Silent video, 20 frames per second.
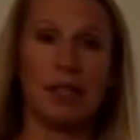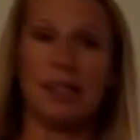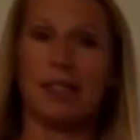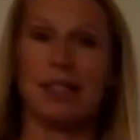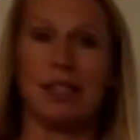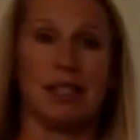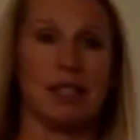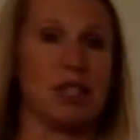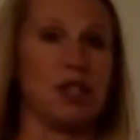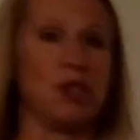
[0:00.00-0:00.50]
It
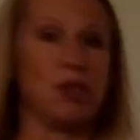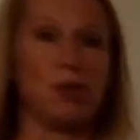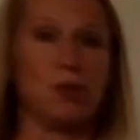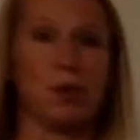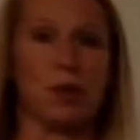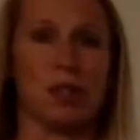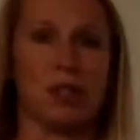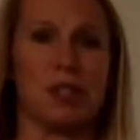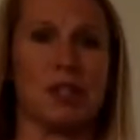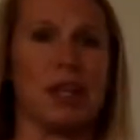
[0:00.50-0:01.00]
doesn't use
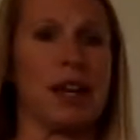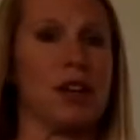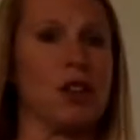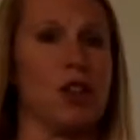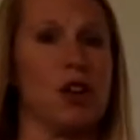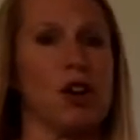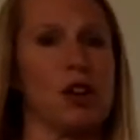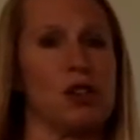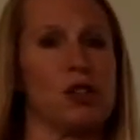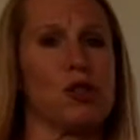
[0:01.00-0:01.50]
words like
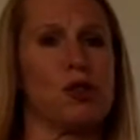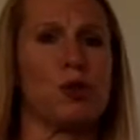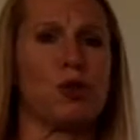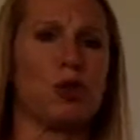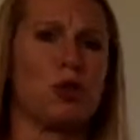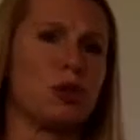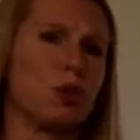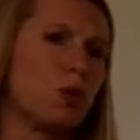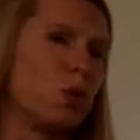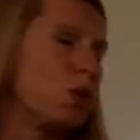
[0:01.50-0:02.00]
large or
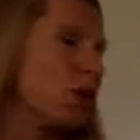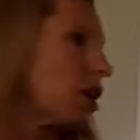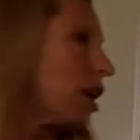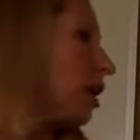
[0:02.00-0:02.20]
sort